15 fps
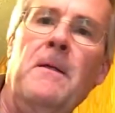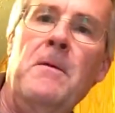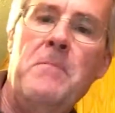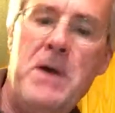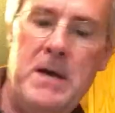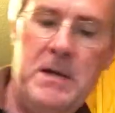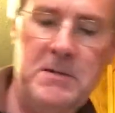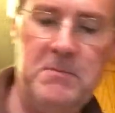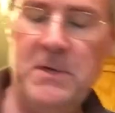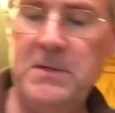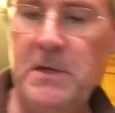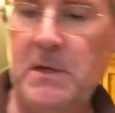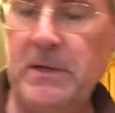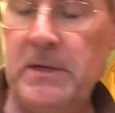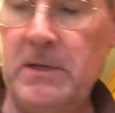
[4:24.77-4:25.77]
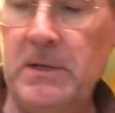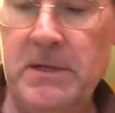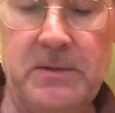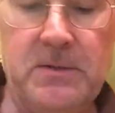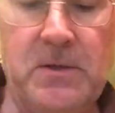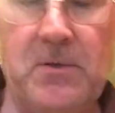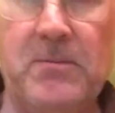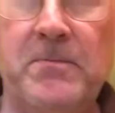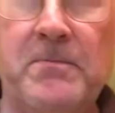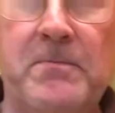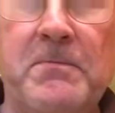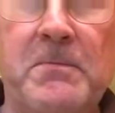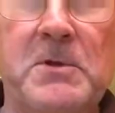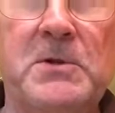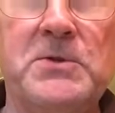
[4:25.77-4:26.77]
the bag's basically clean. So a
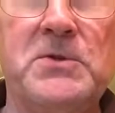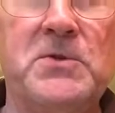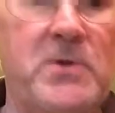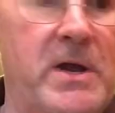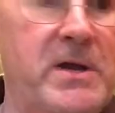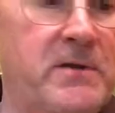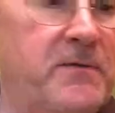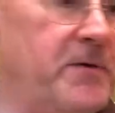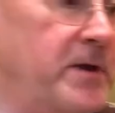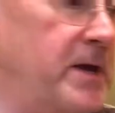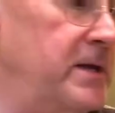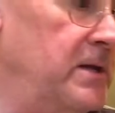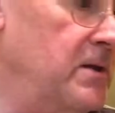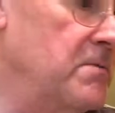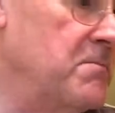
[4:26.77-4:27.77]
little strainer for getting your